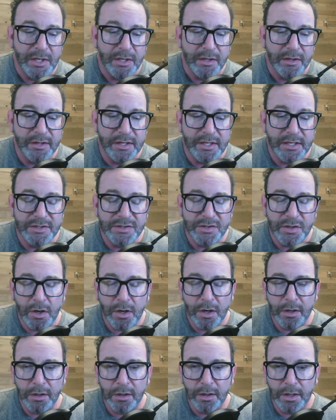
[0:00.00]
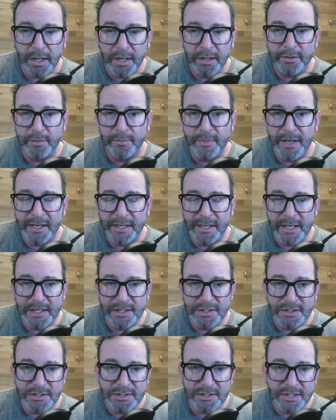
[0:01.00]
these are other
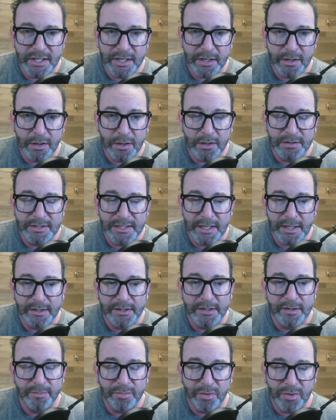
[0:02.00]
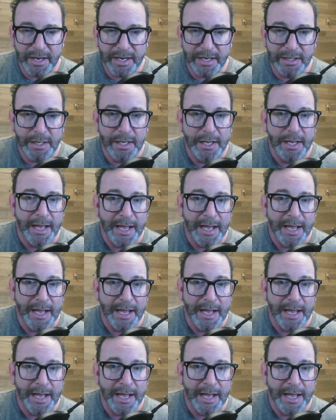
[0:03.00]
medications that are telling the brain